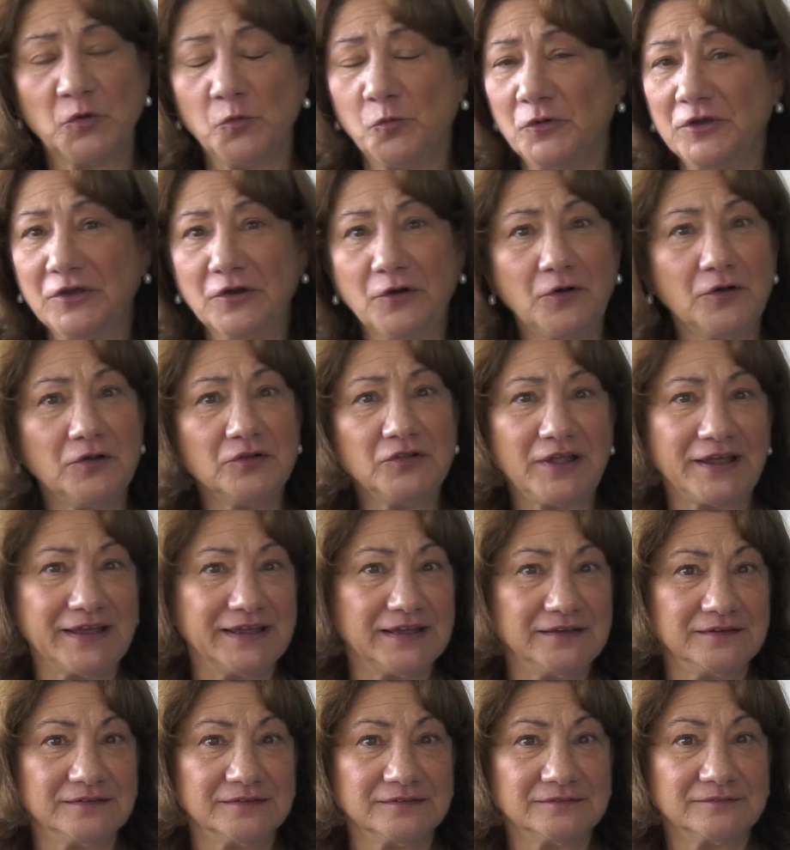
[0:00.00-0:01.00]
We all
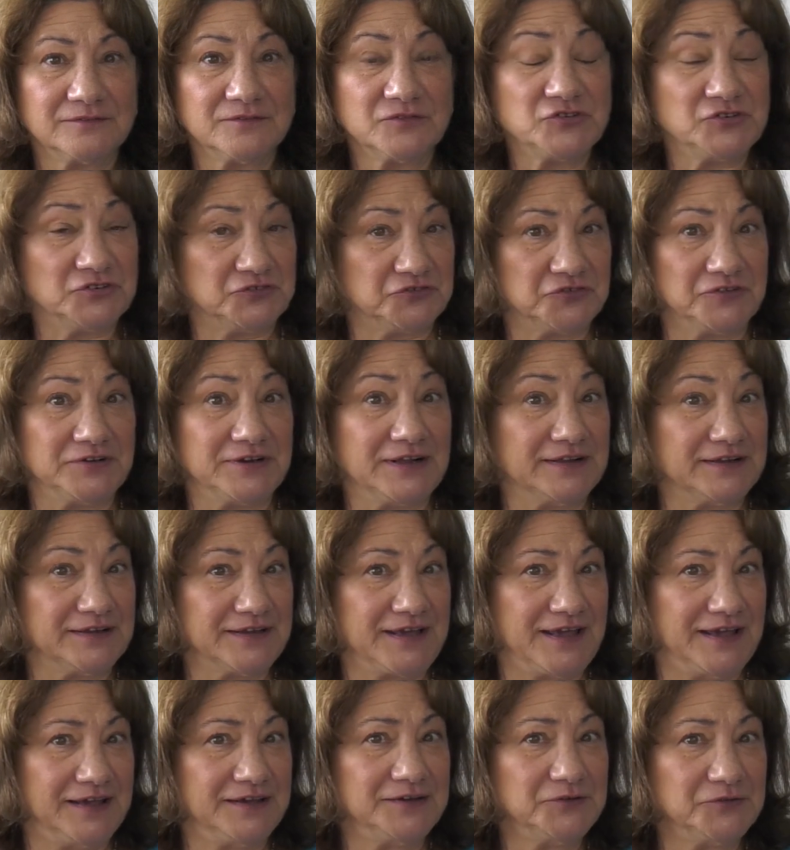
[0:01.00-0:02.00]
like citronella
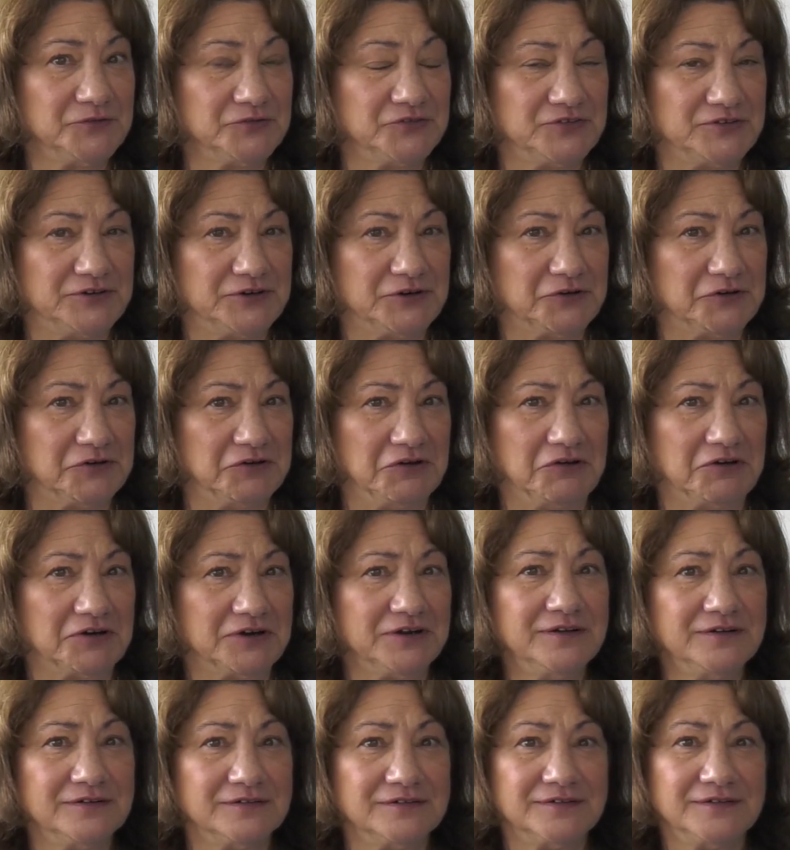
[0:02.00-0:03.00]
candles in our yard.